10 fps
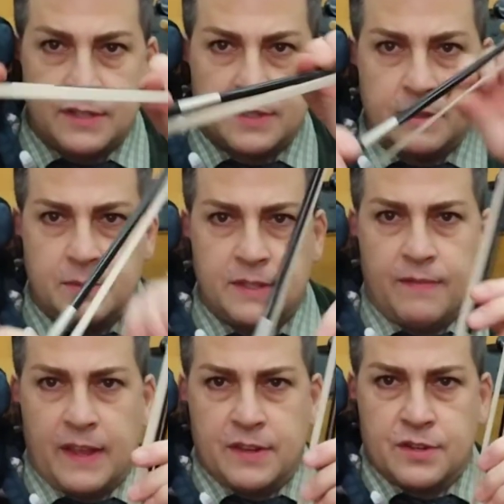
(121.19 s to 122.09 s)
Let me see if I can
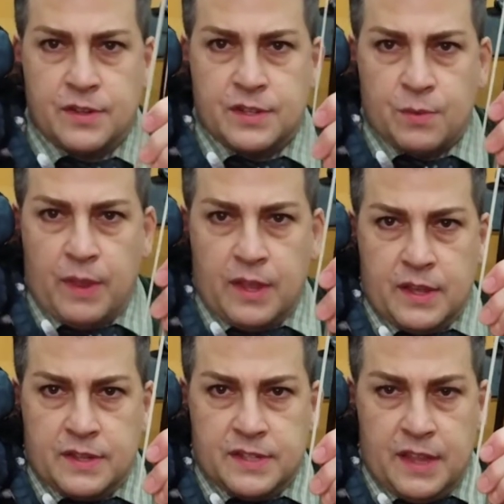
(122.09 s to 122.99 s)
turn this way that you can
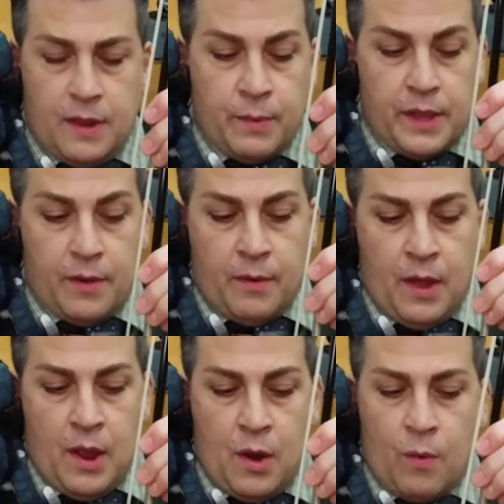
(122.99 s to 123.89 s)
There we go,
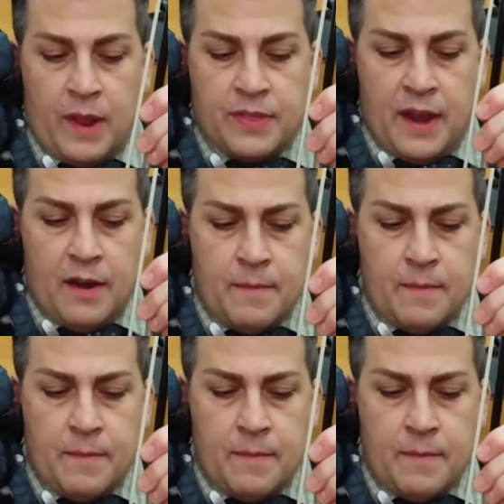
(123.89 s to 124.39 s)
right there.